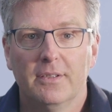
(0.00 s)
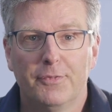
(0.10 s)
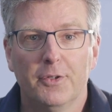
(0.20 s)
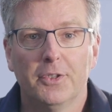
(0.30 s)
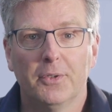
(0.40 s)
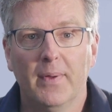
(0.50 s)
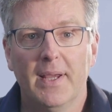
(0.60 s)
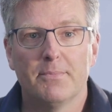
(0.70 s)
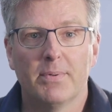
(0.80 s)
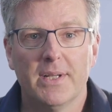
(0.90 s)
The vertical
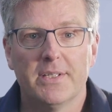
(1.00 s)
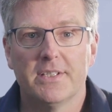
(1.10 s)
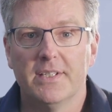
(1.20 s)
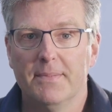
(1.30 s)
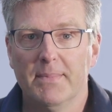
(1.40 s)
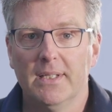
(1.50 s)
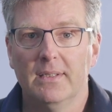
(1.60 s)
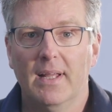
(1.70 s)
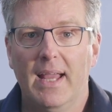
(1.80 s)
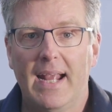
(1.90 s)
end braces in the
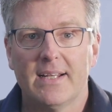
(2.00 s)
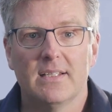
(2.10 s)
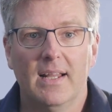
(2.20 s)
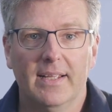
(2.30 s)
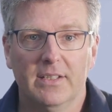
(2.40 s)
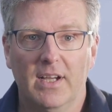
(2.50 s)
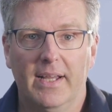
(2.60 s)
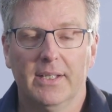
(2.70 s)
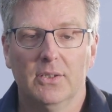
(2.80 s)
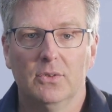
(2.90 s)
middle acts like a
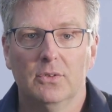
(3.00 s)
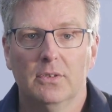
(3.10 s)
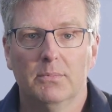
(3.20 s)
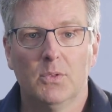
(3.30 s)
diagonal,